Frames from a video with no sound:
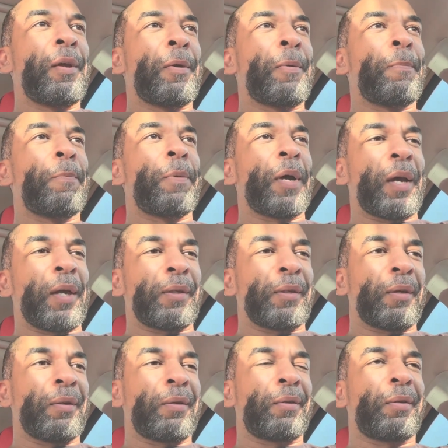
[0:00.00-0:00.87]

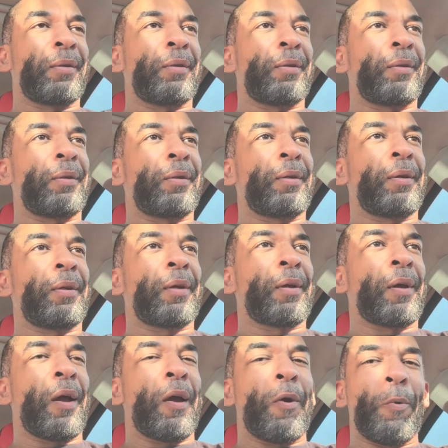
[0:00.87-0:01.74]
but
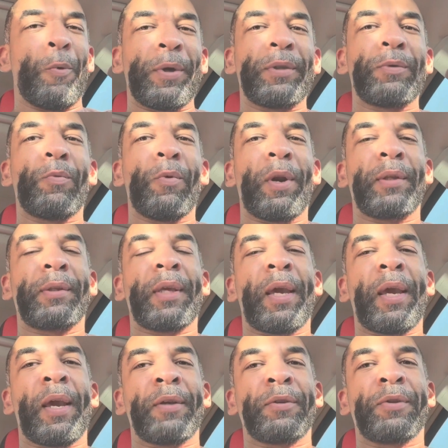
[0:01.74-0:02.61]
I always wanted
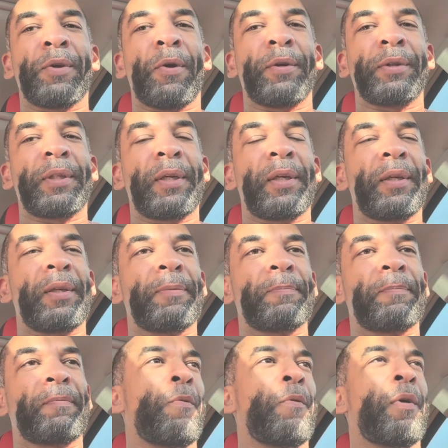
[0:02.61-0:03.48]
the SRT.
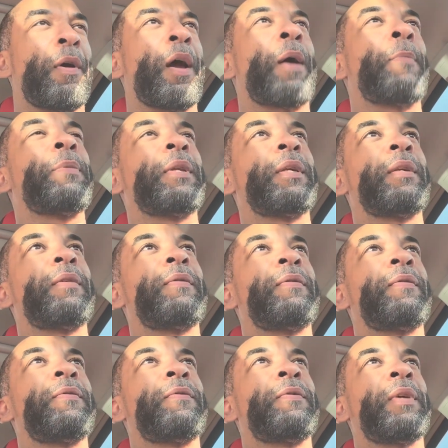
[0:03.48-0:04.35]
I
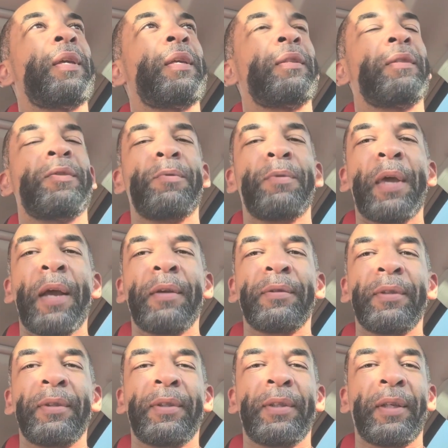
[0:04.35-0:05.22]
believe in
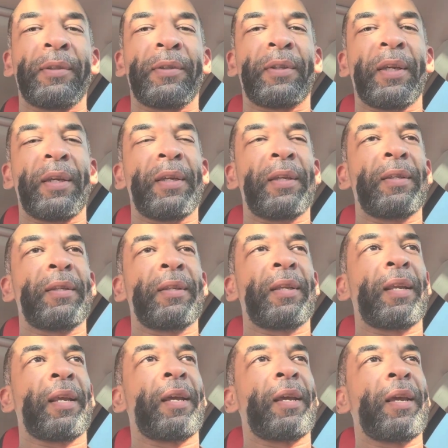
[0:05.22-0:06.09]

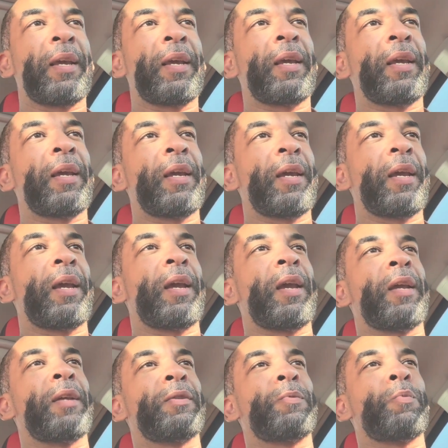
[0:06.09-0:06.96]
2016
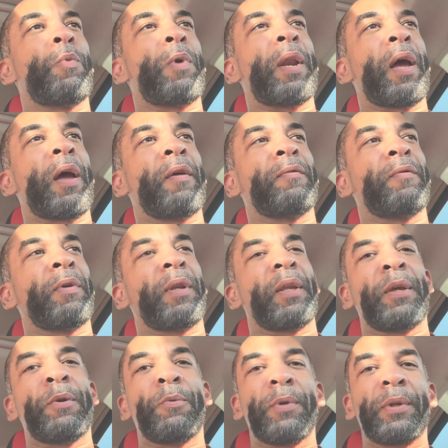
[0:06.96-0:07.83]
is when I
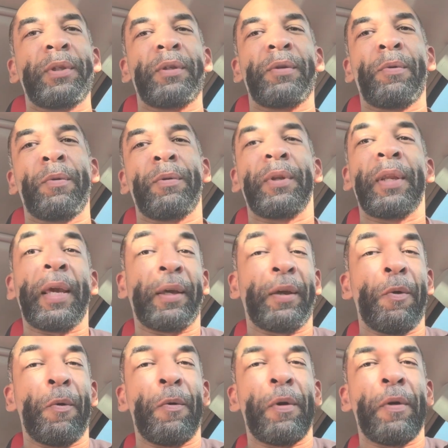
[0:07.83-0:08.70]
relinquished or let
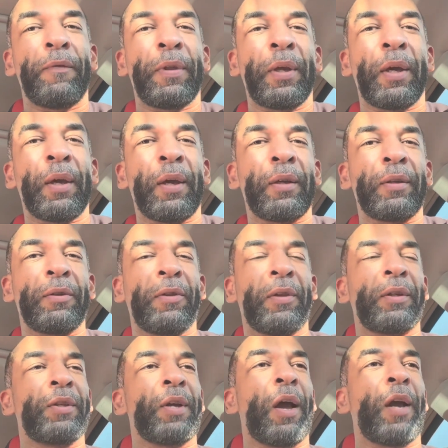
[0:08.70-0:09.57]
go of the
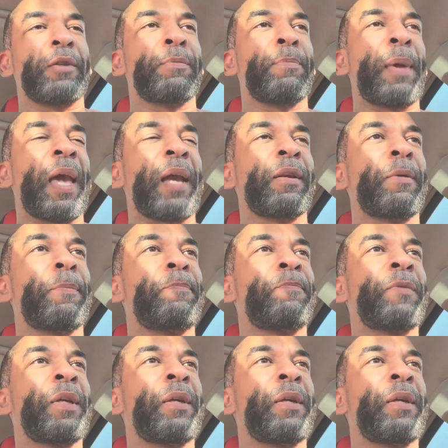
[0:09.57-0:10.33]
Dodge Magnum.